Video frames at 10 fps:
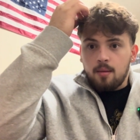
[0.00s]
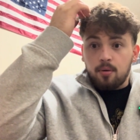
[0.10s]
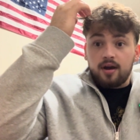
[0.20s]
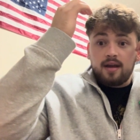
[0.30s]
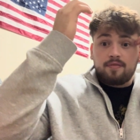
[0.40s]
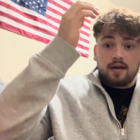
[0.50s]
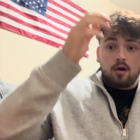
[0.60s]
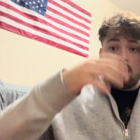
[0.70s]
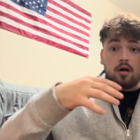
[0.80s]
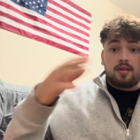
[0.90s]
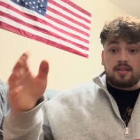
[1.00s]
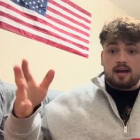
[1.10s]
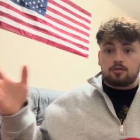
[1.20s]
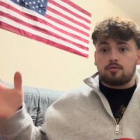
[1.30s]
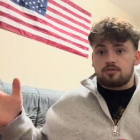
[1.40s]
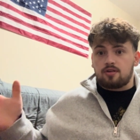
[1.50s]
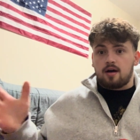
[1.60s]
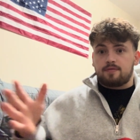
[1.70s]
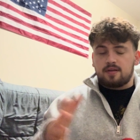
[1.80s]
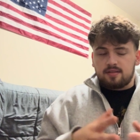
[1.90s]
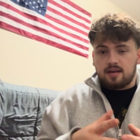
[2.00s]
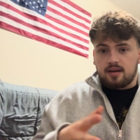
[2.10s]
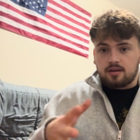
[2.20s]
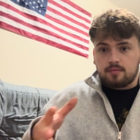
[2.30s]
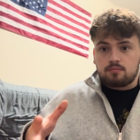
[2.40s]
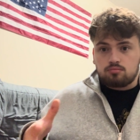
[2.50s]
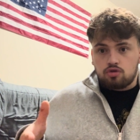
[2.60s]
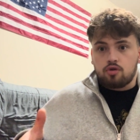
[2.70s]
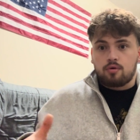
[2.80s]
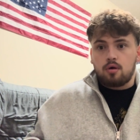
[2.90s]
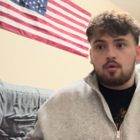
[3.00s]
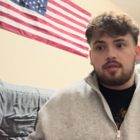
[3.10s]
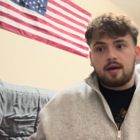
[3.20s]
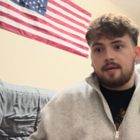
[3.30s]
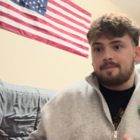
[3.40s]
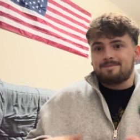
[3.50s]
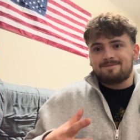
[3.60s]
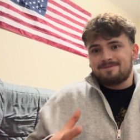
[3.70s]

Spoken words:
But if like all this extra stuff is like true, then